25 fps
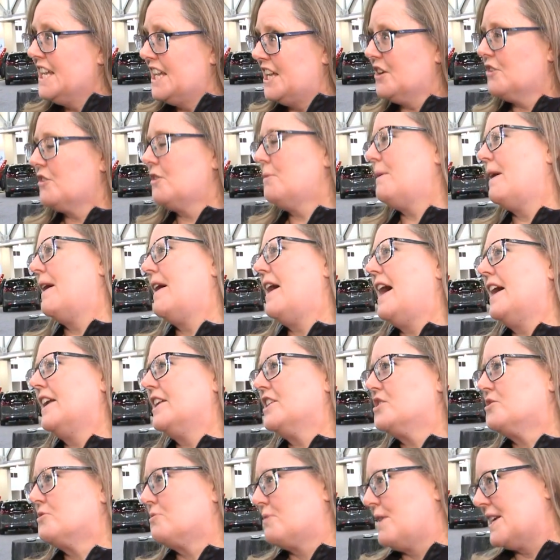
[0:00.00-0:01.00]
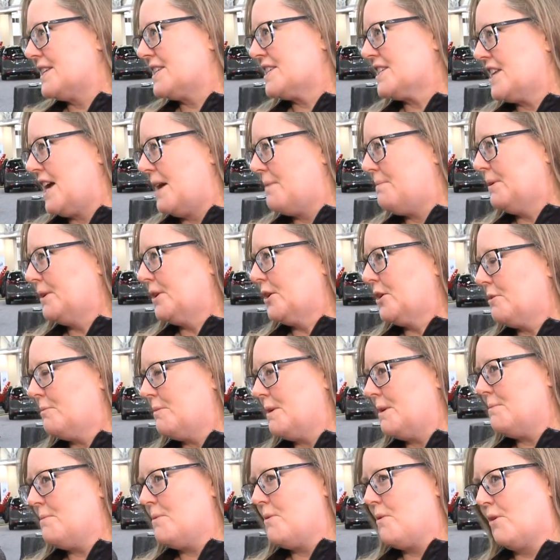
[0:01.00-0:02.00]
hear about how to dress it up a little
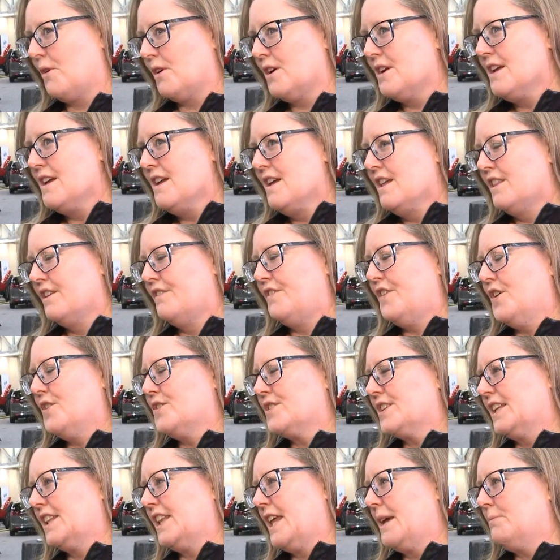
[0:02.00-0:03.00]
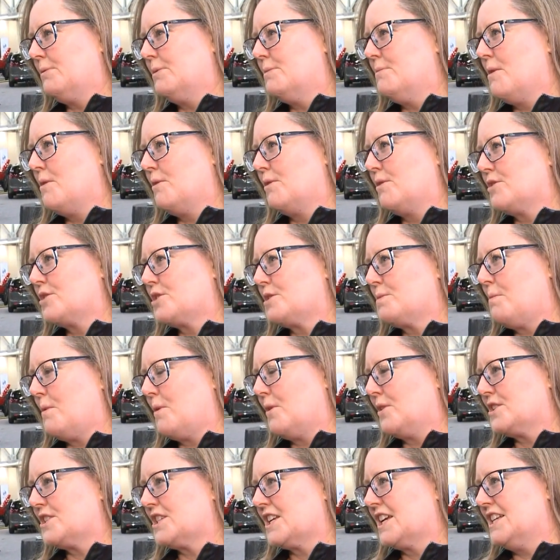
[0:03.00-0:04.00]
bit more, the folks at Label
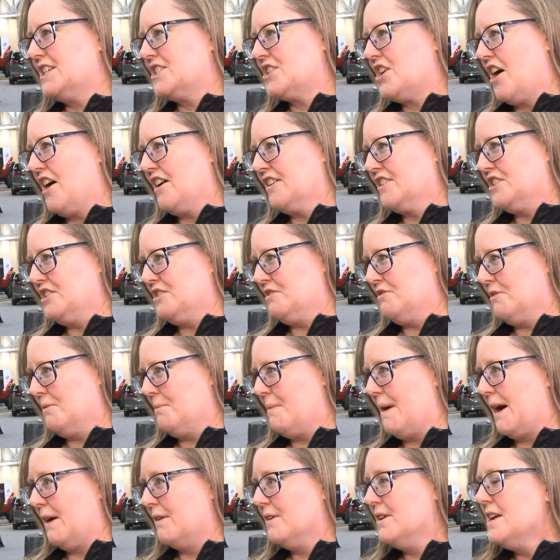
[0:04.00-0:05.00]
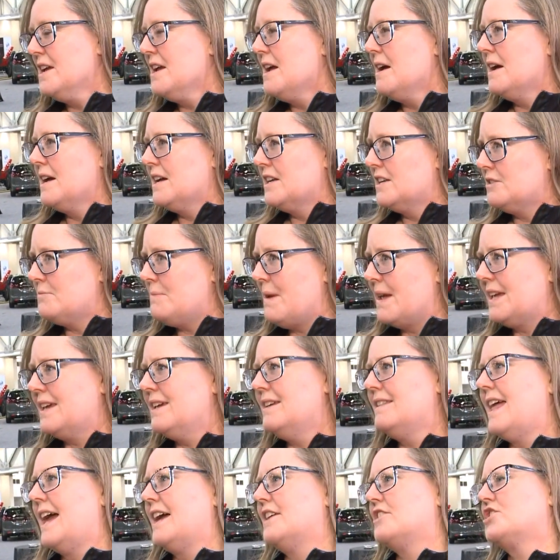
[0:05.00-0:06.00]
Motorsports can talk to you about
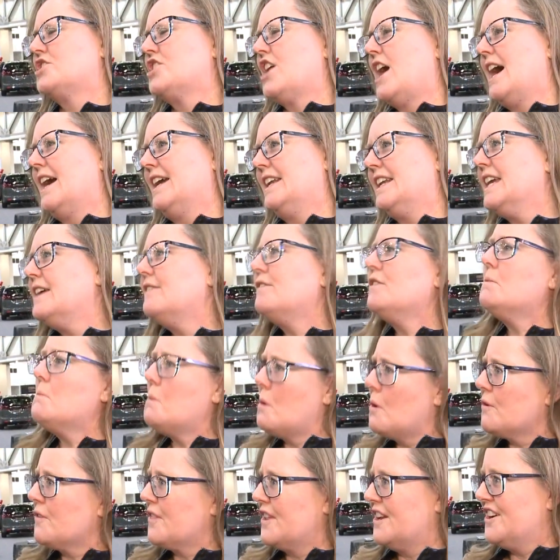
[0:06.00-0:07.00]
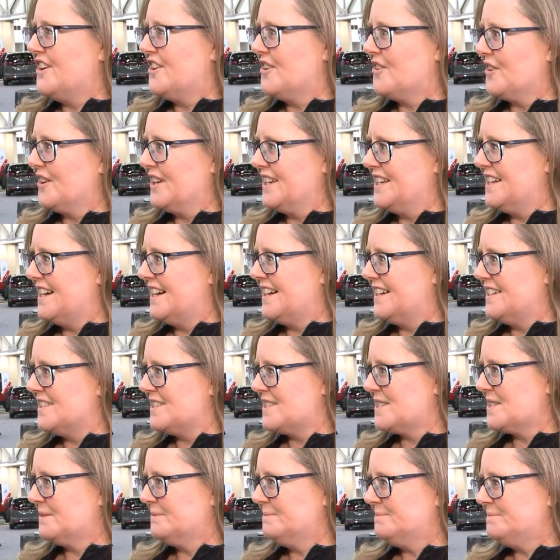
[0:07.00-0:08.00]
making that shine even more than it already
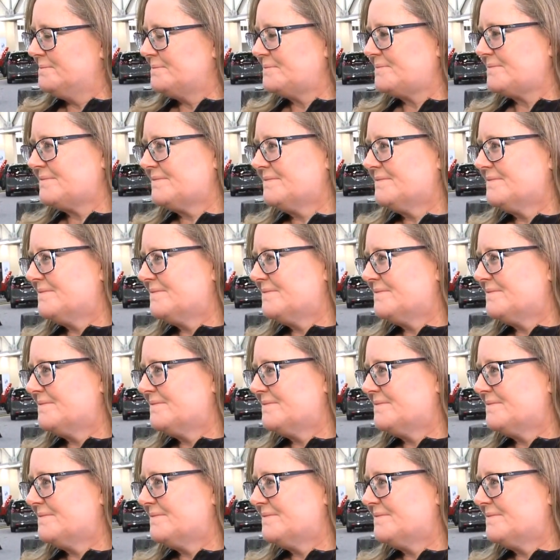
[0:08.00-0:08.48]
does. Excellent